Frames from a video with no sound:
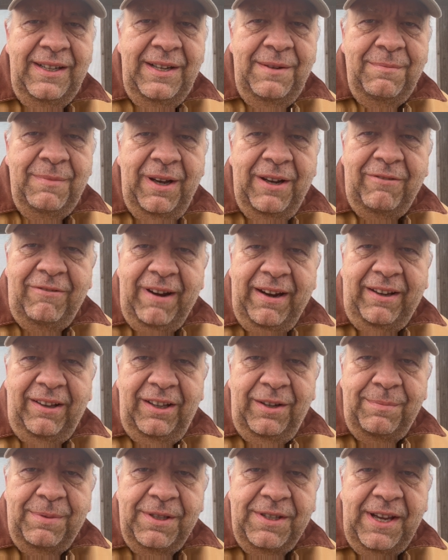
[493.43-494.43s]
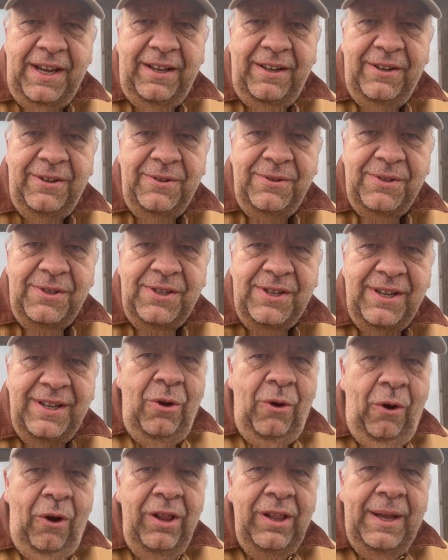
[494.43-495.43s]
My regular potatoes.
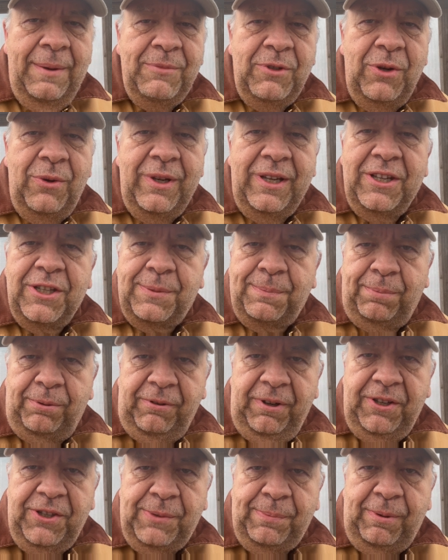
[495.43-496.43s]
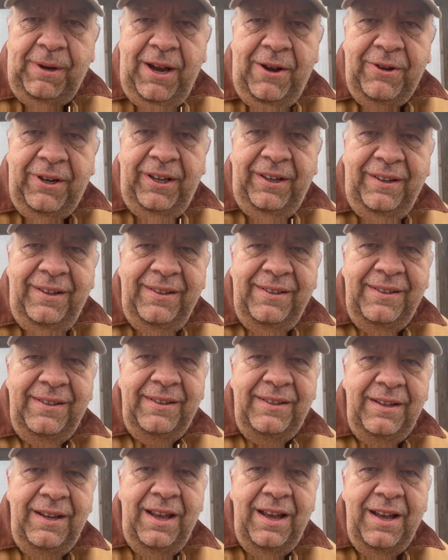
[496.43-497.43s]
All I'm doing is pre-sprouting
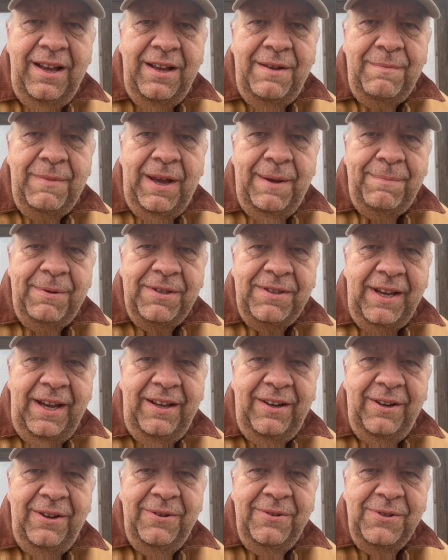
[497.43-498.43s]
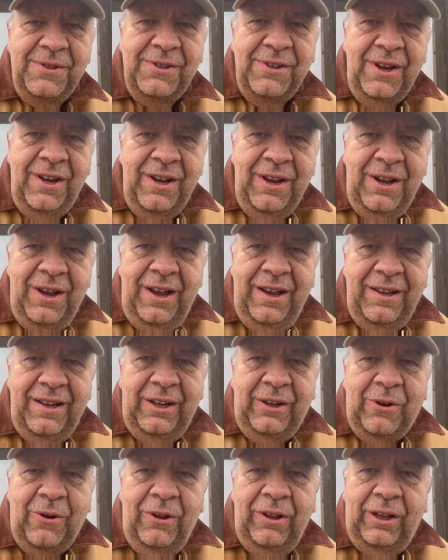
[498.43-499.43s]
my potatoes.
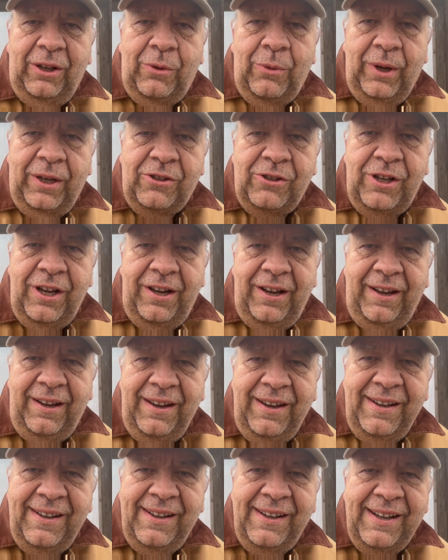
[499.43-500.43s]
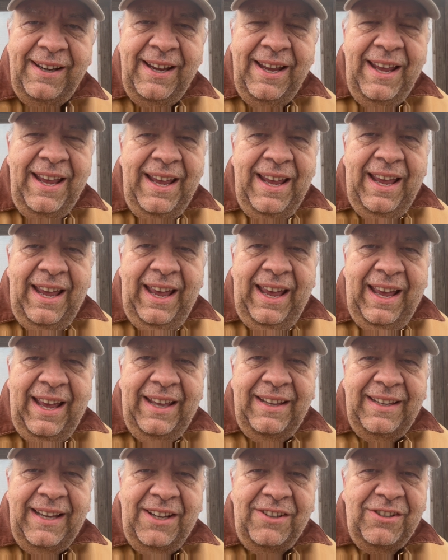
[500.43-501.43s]
I call it quick chitting,
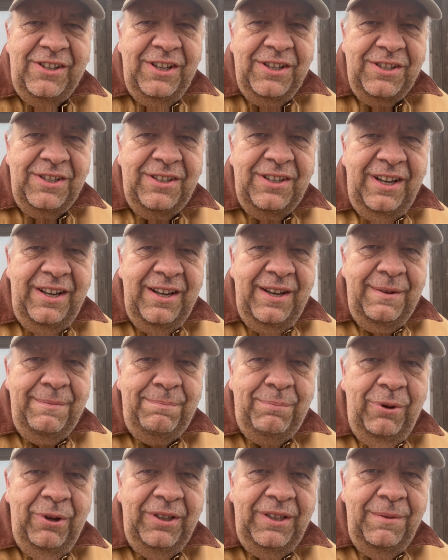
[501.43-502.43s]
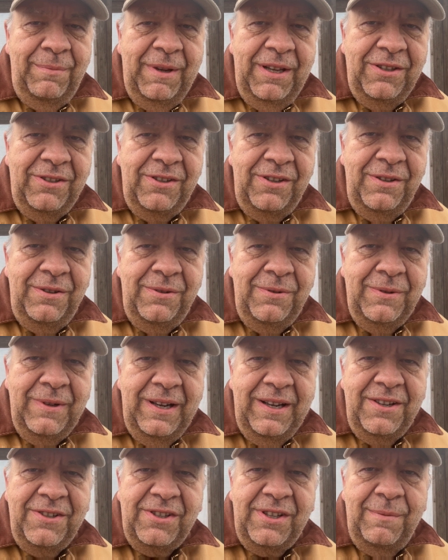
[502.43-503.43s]
and that's just putting them
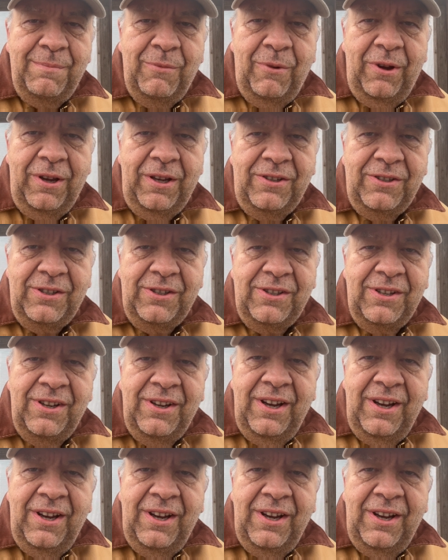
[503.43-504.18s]
into some moist